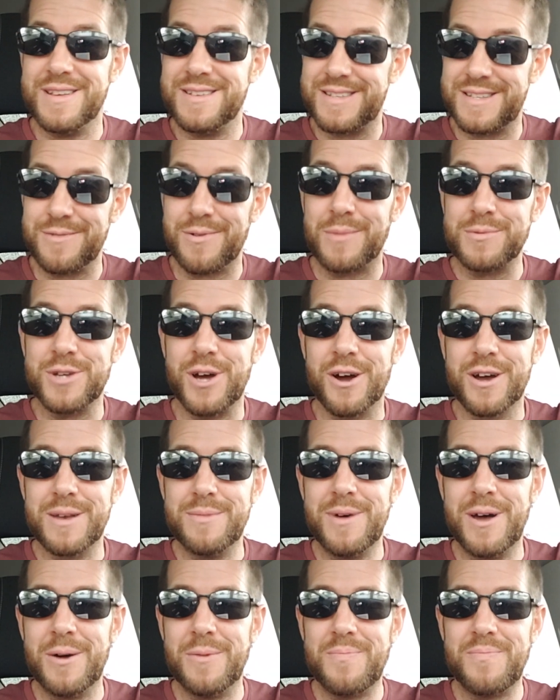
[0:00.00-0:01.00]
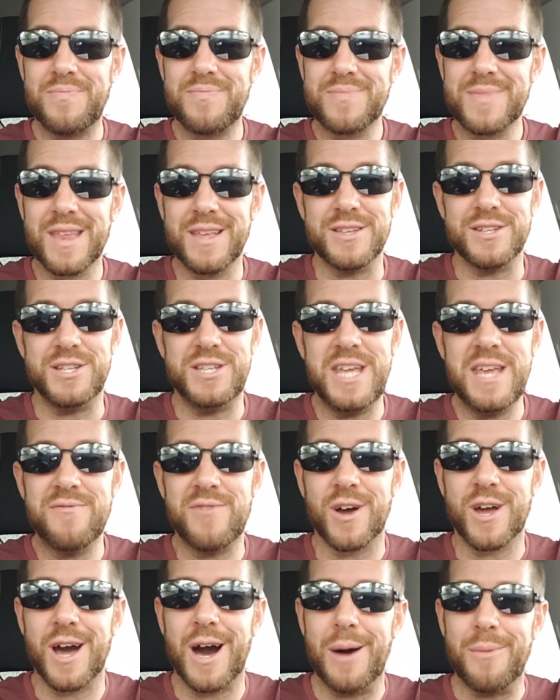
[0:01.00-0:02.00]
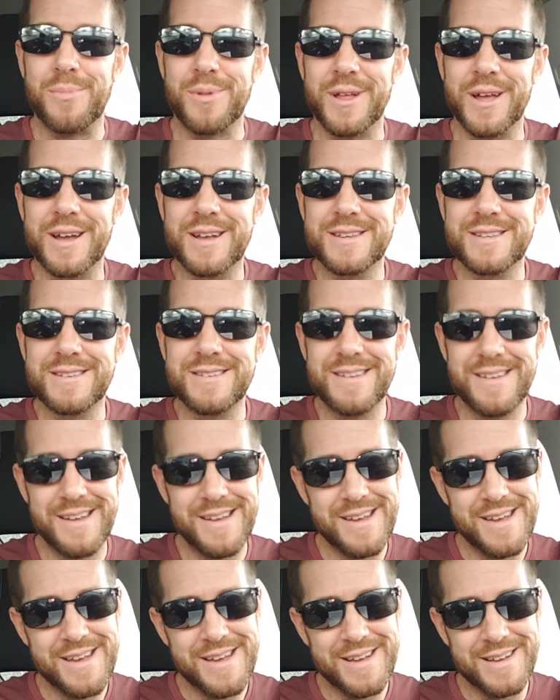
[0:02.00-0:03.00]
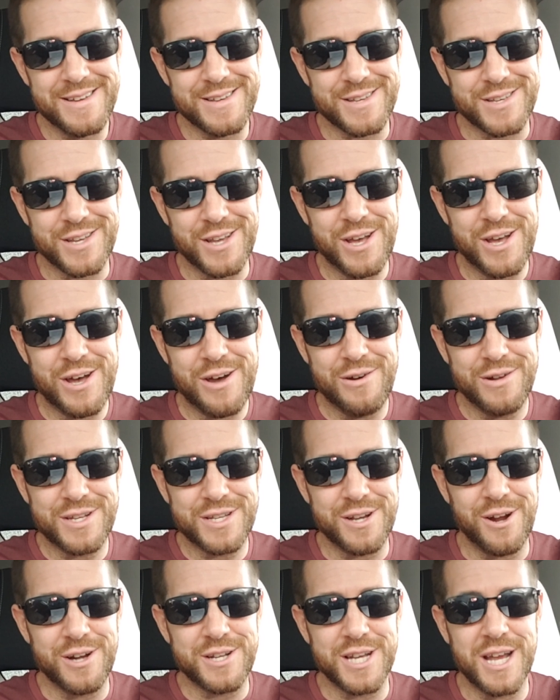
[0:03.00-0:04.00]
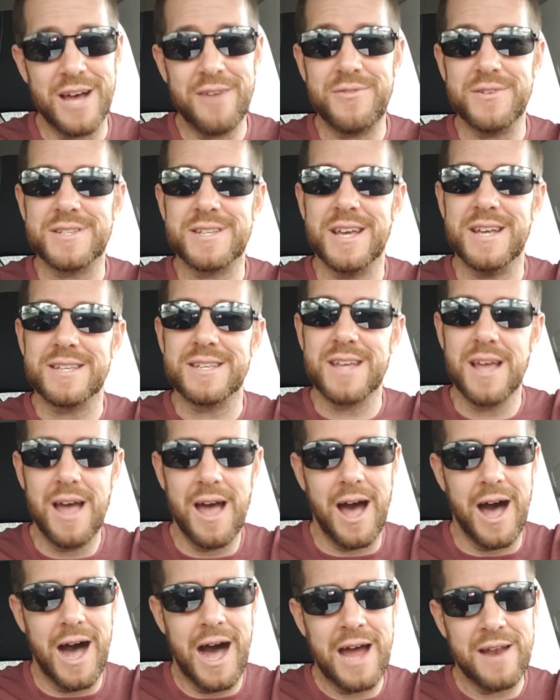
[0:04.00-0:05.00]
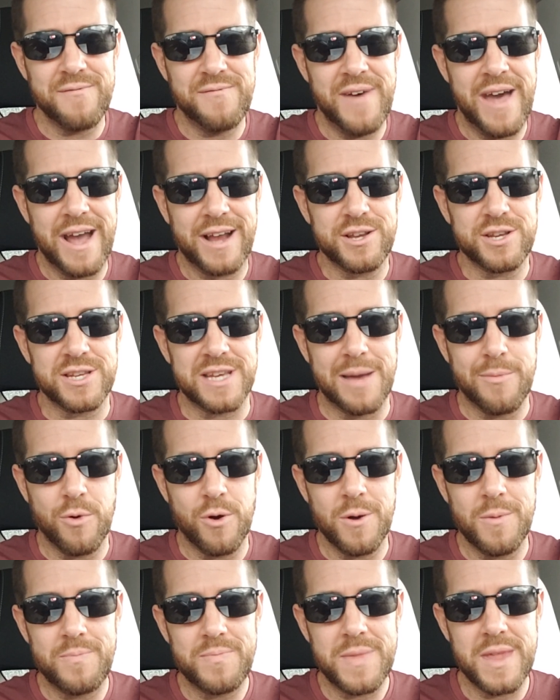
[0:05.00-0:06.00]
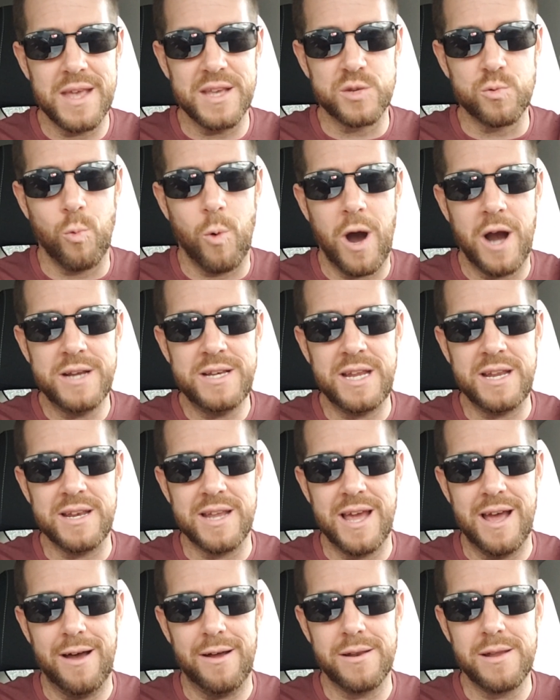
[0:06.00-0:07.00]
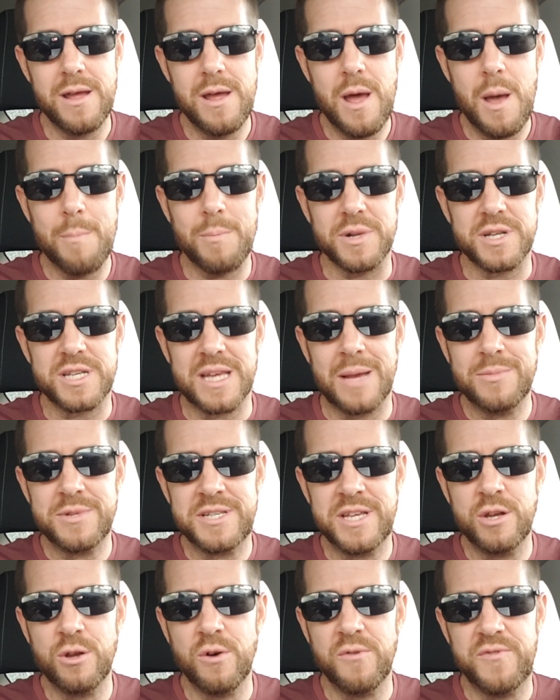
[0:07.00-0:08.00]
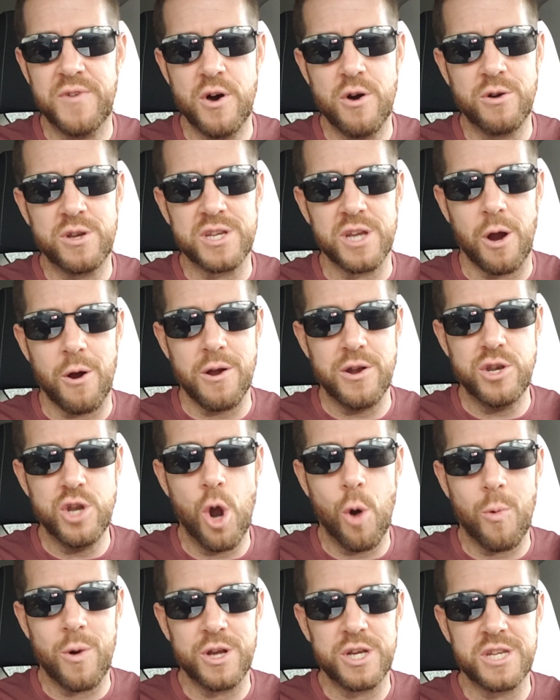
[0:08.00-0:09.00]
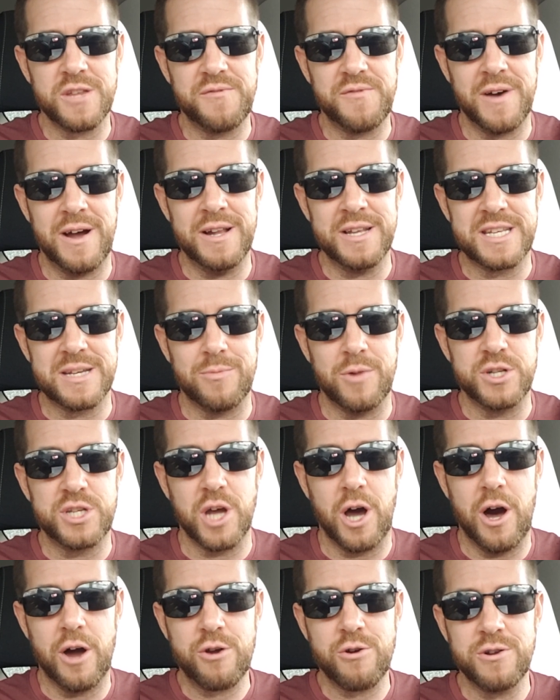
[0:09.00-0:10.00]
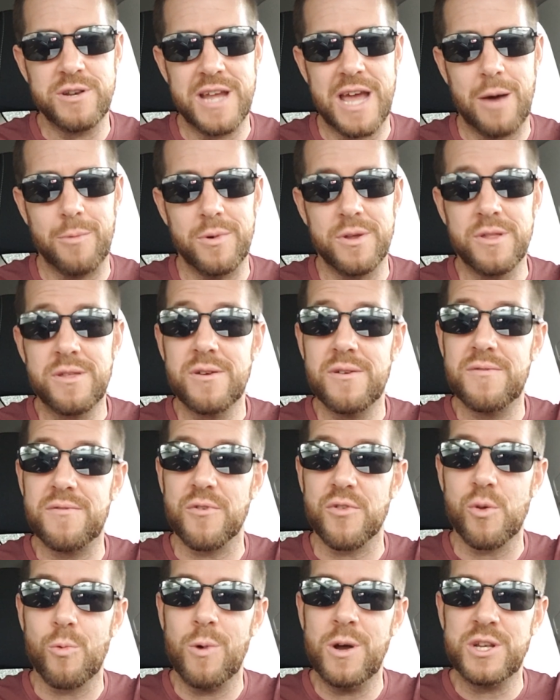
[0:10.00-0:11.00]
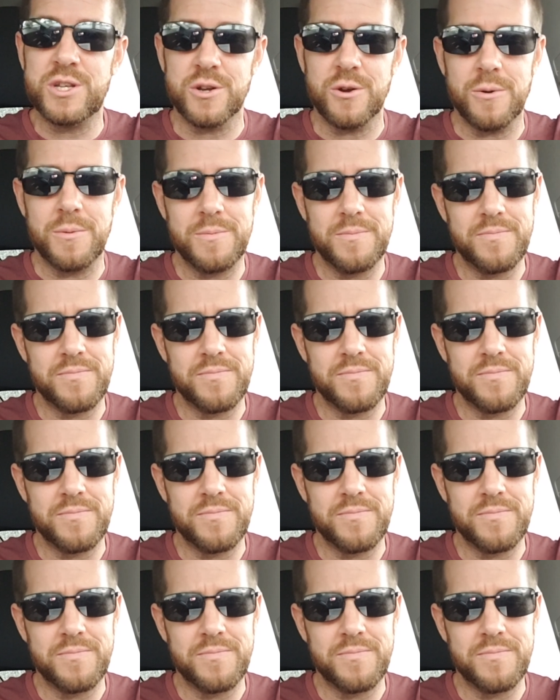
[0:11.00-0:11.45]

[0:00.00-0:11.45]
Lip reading: See what I'm talking about? The diva complex. So it starts off, it says, hot vac summer is winding down, but some single folks are in no rush to find someone to hunker down with for the winter.